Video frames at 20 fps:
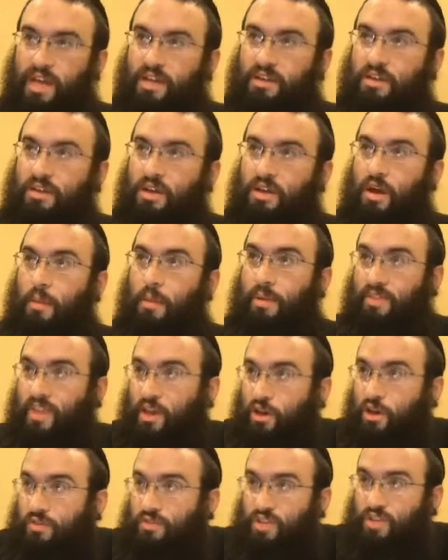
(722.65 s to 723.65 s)
in pain,
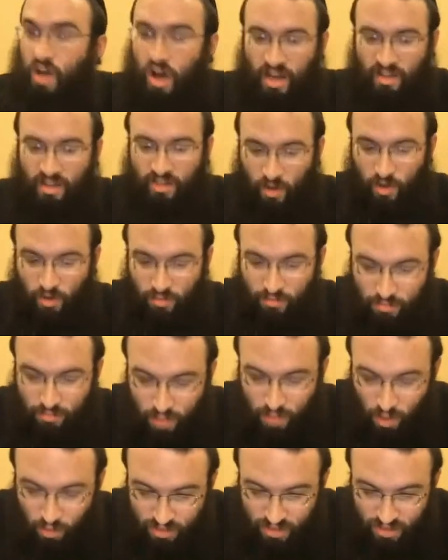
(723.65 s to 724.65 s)
but they could have died. They were
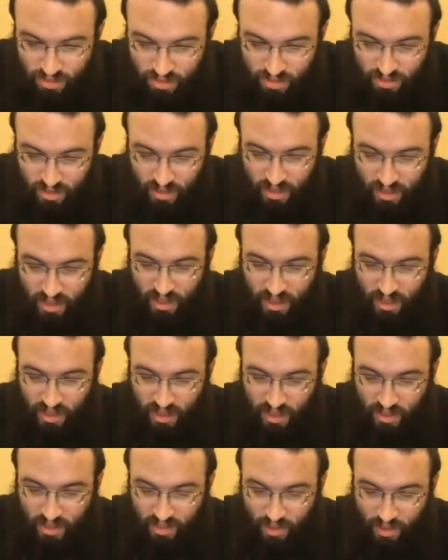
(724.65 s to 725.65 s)
Moser,
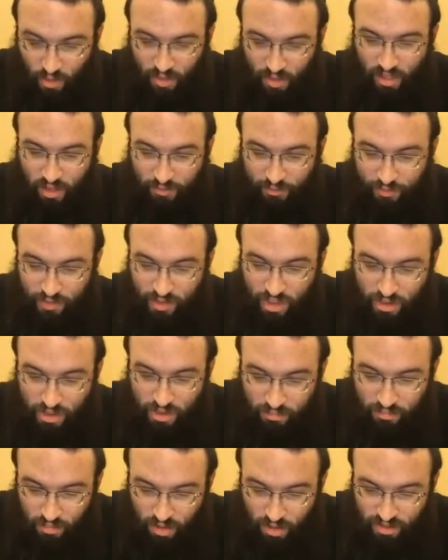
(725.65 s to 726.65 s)
they were
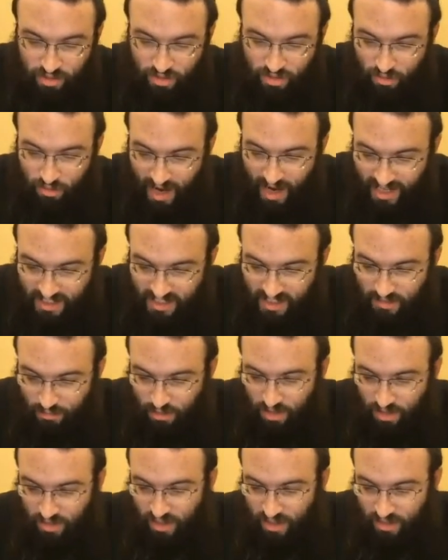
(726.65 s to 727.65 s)
Lefisha Masru
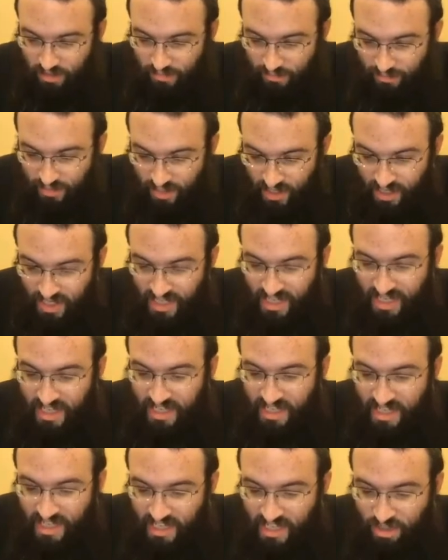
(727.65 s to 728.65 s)
Atzmon Aleu,
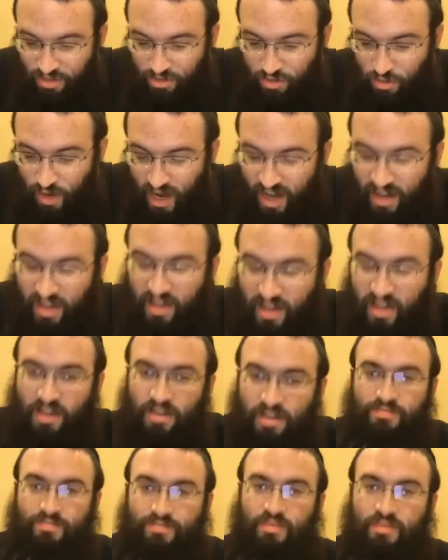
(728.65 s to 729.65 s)
Nikru
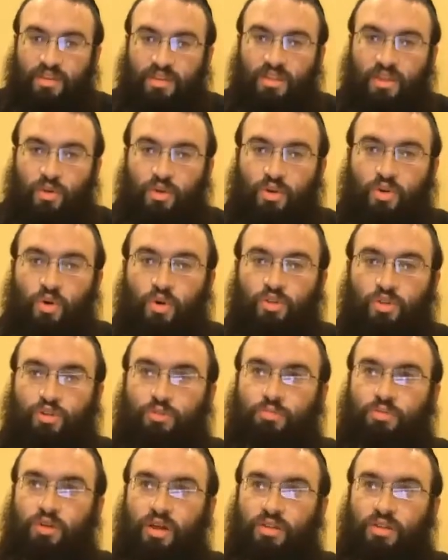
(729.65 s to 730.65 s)
Achel. They were
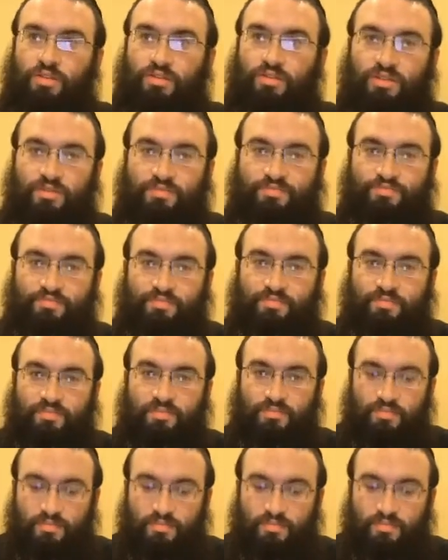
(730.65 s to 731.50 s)
called her brothers,